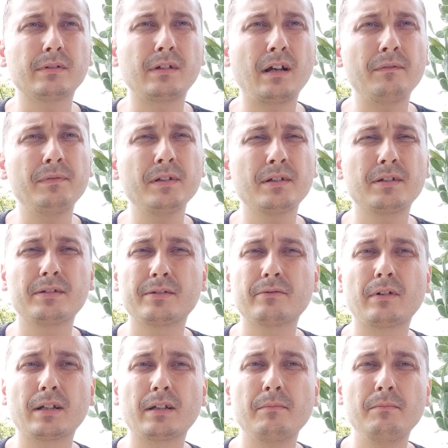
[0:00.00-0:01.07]
I think it's
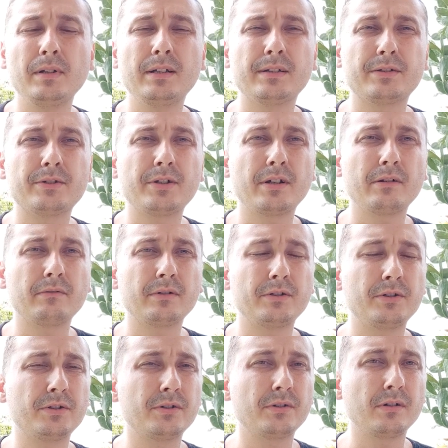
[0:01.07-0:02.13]
like the biggest
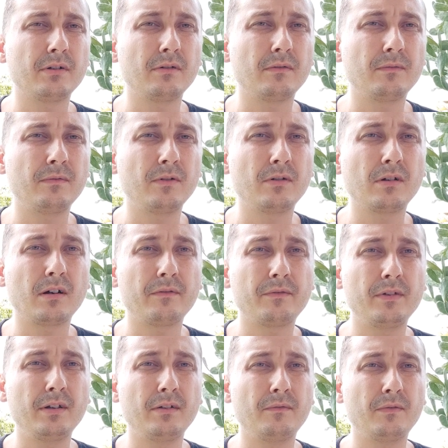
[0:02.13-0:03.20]
challenge for
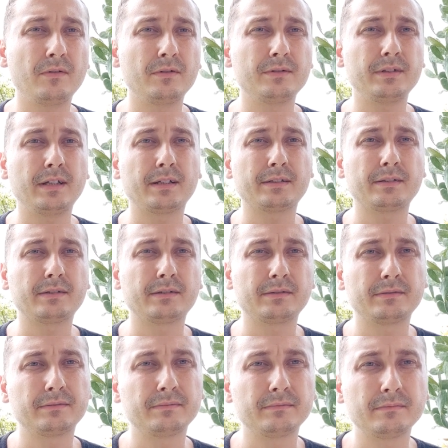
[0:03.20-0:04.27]
GraphQL for the next
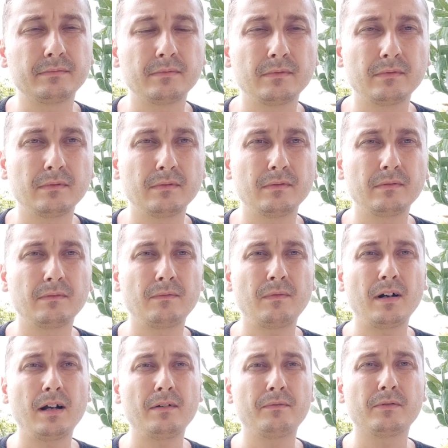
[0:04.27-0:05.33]

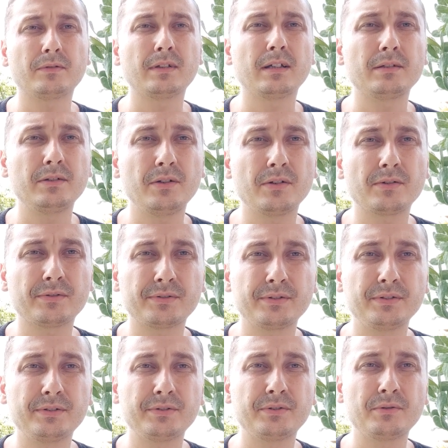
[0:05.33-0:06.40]
5 or 10 years
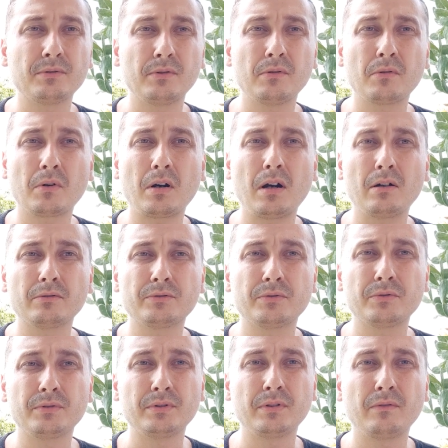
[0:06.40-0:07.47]
is to learn how
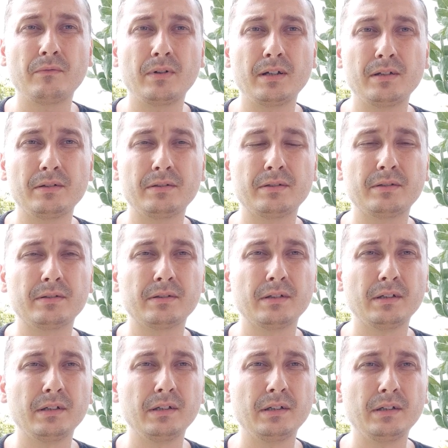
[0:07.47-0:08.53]
to innovate
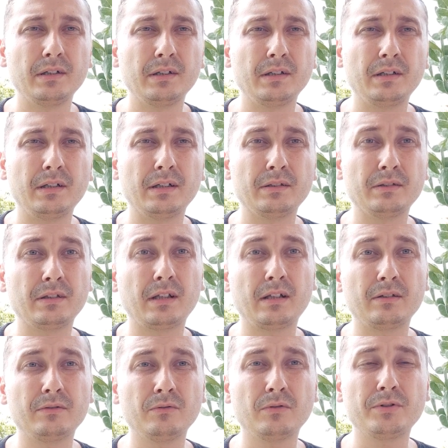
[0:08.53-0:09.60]
and
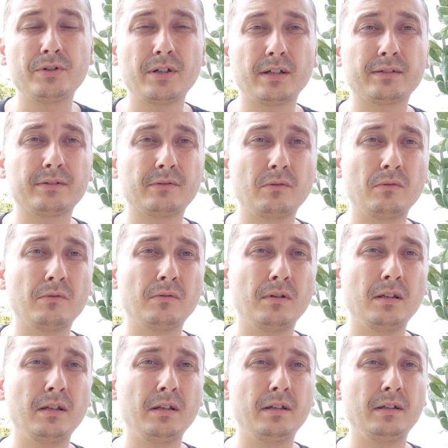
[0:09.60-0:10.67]
not just
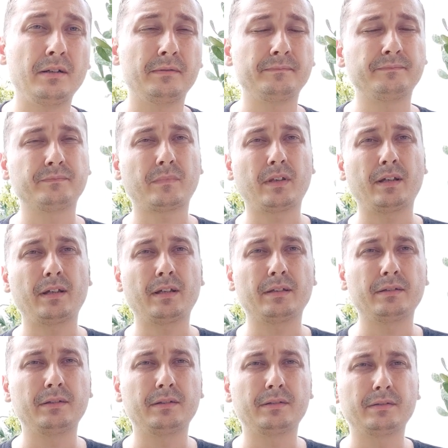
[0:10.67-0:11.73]
only
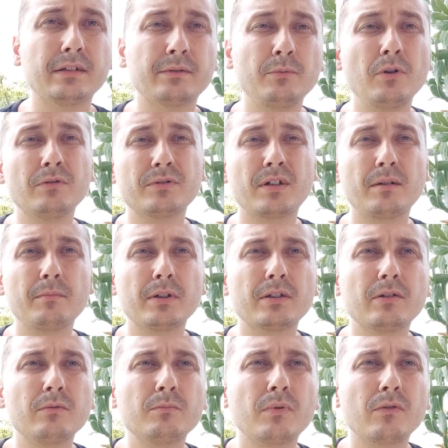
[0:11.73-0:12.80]
add small
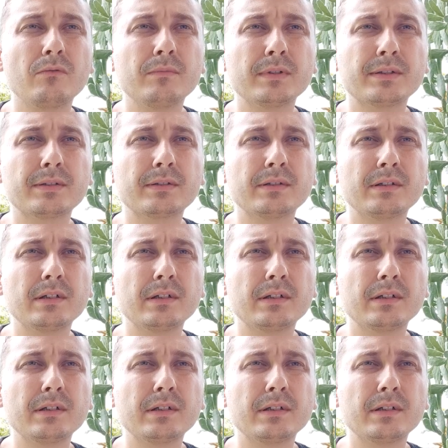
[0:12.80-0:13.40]
incremental improvements.